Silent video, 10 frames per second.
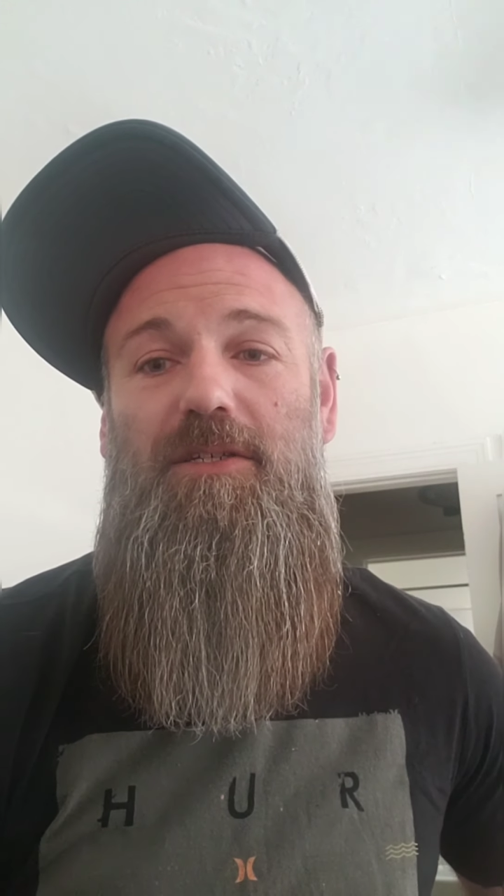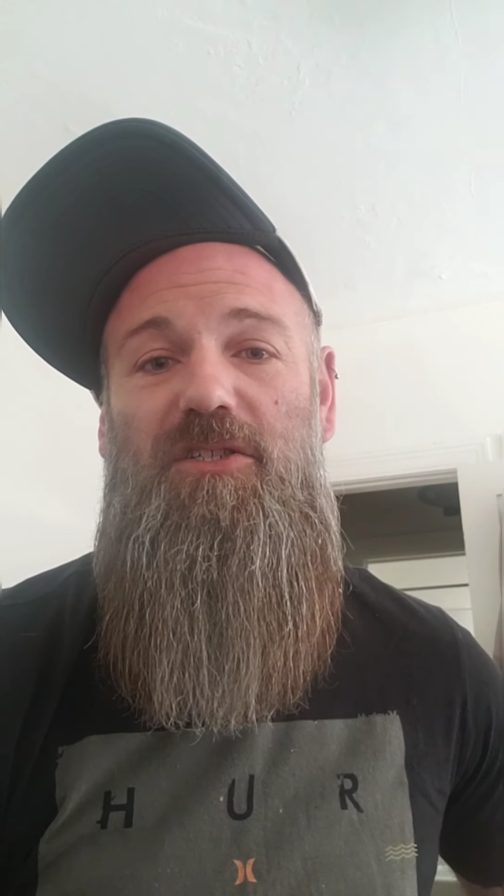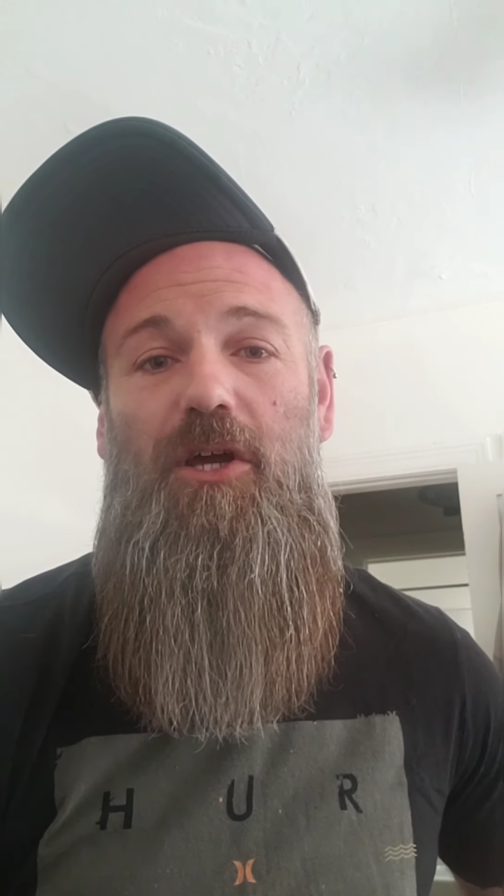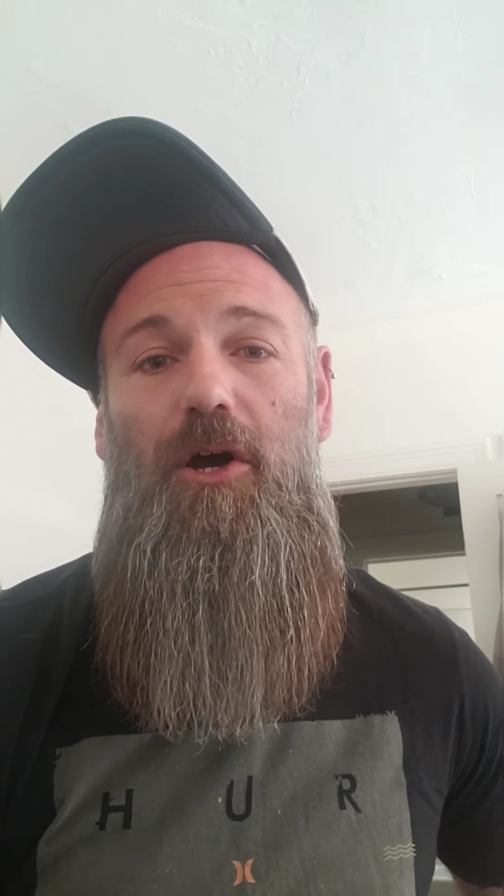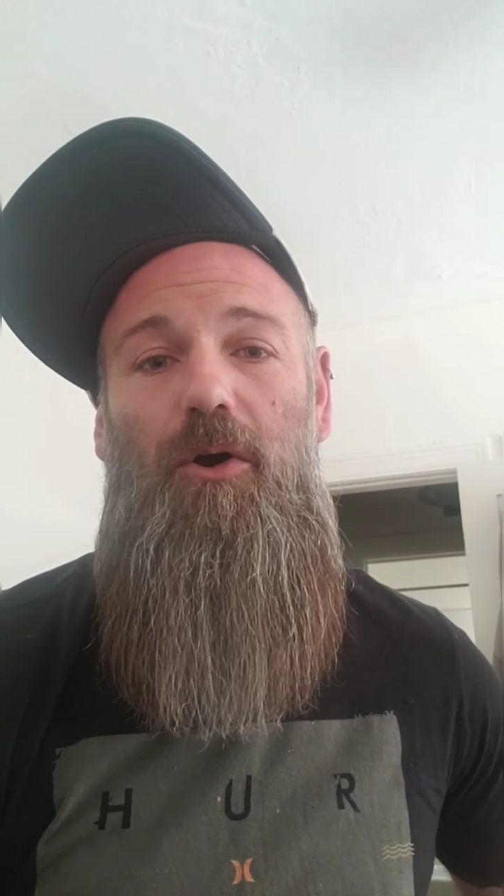
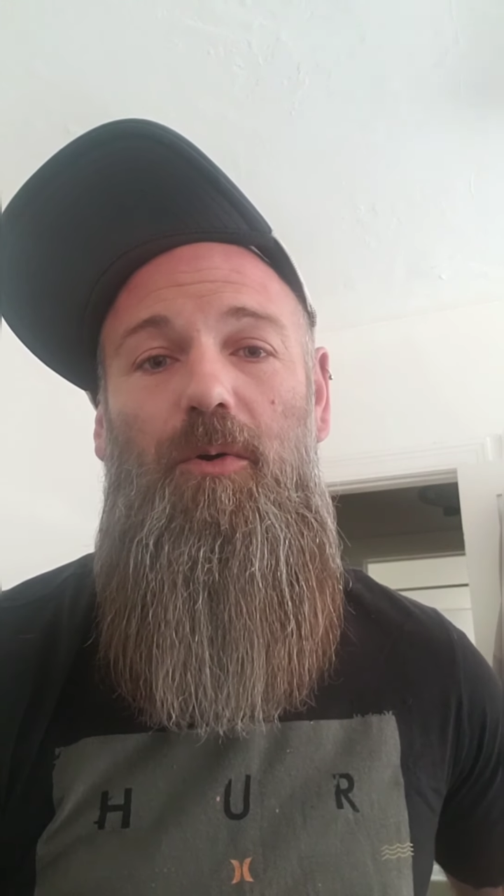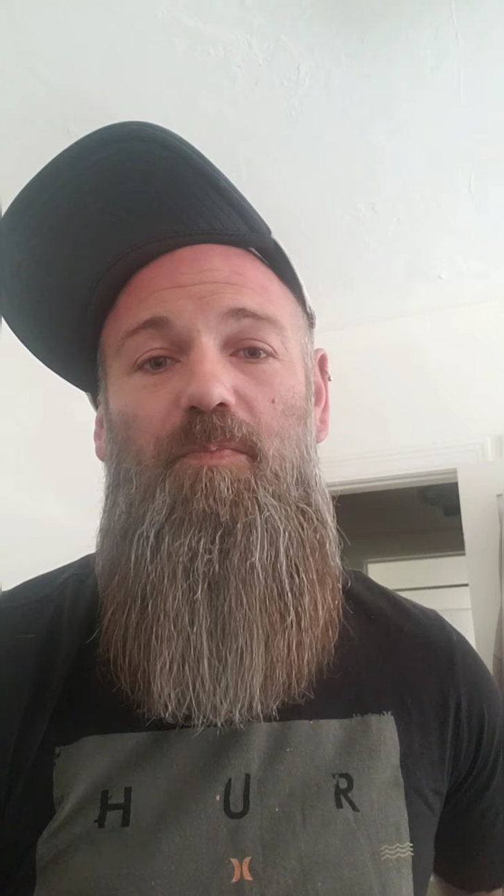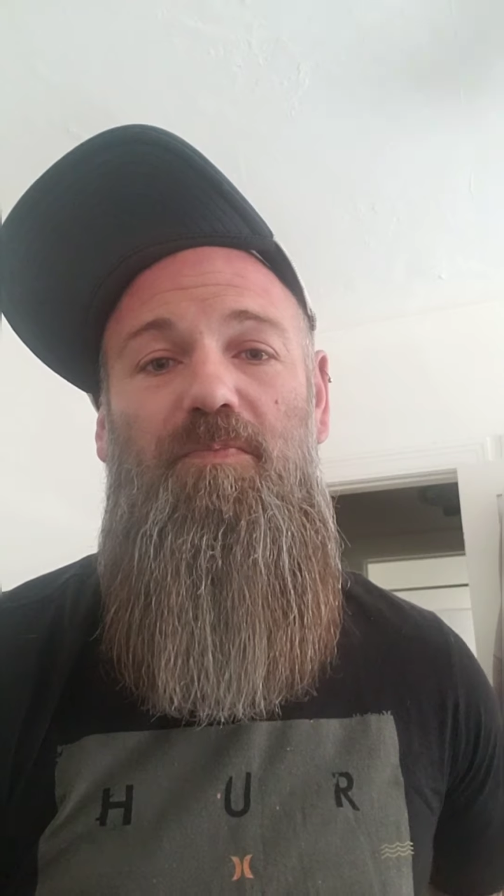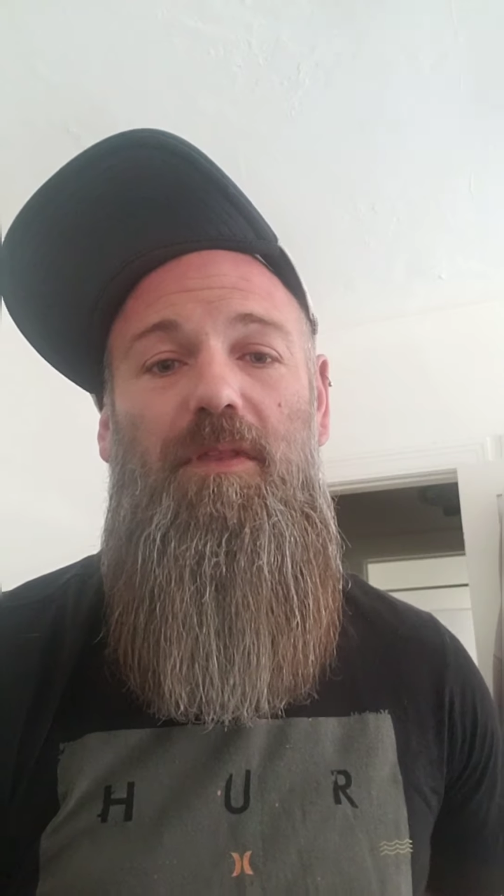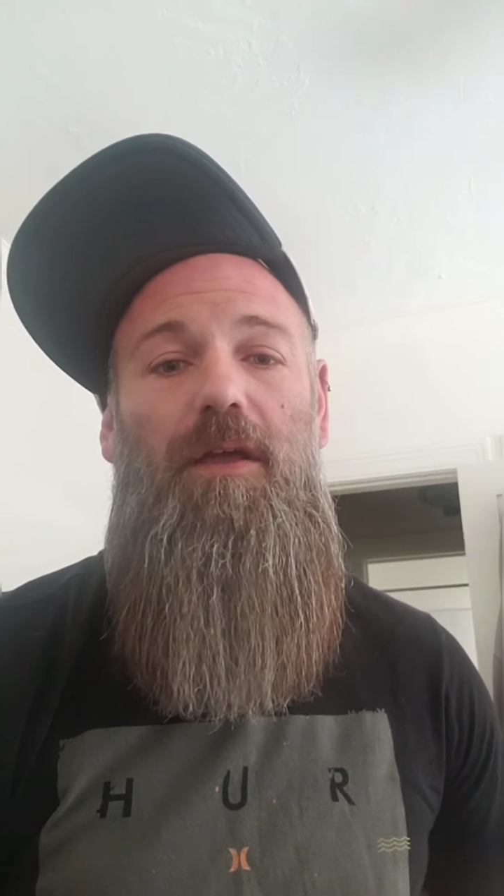So
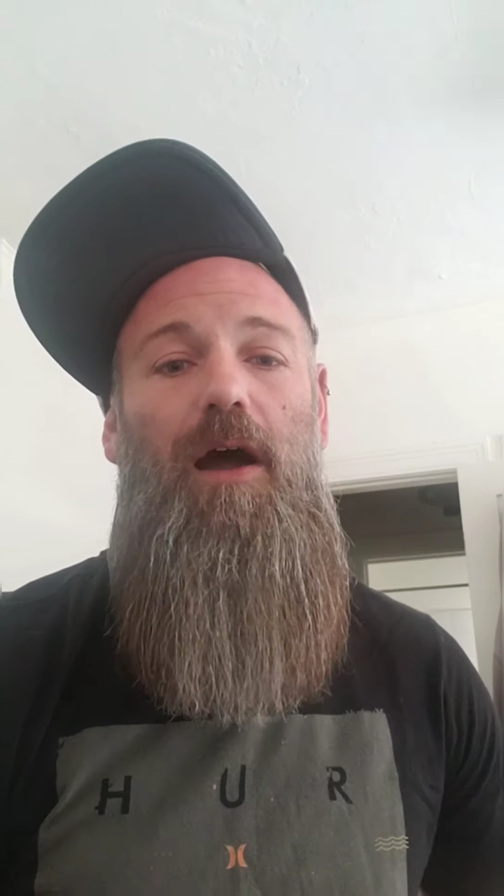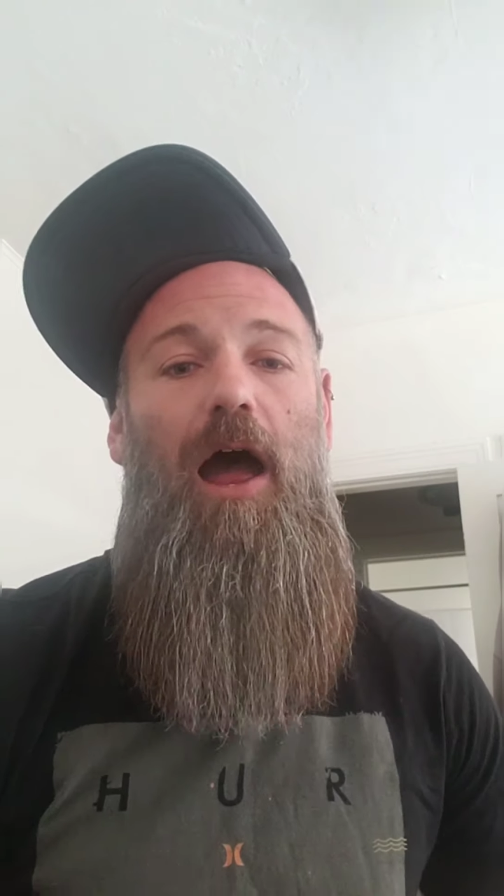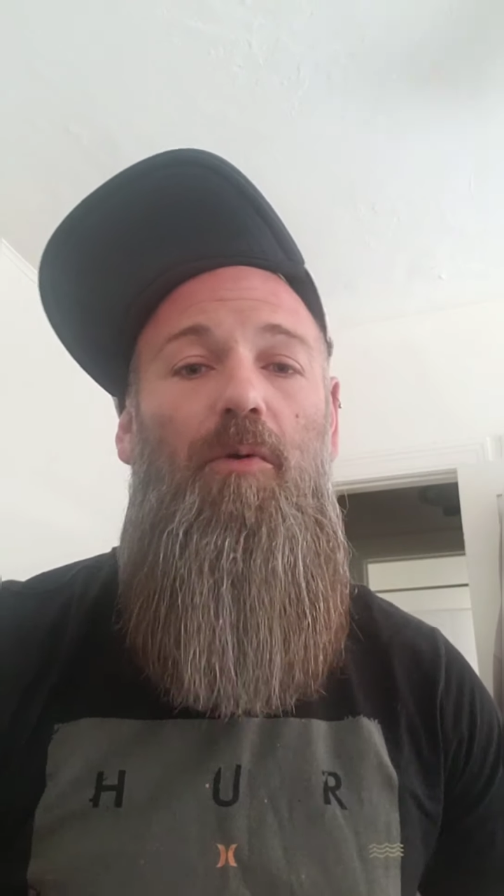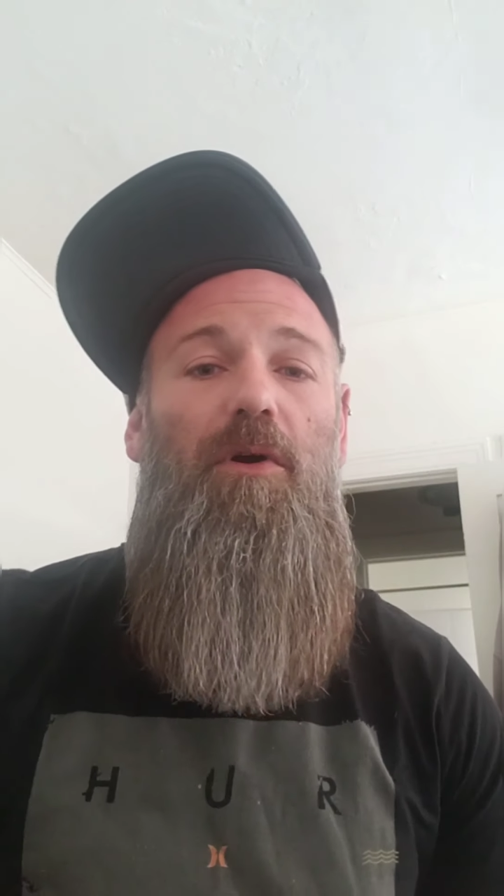I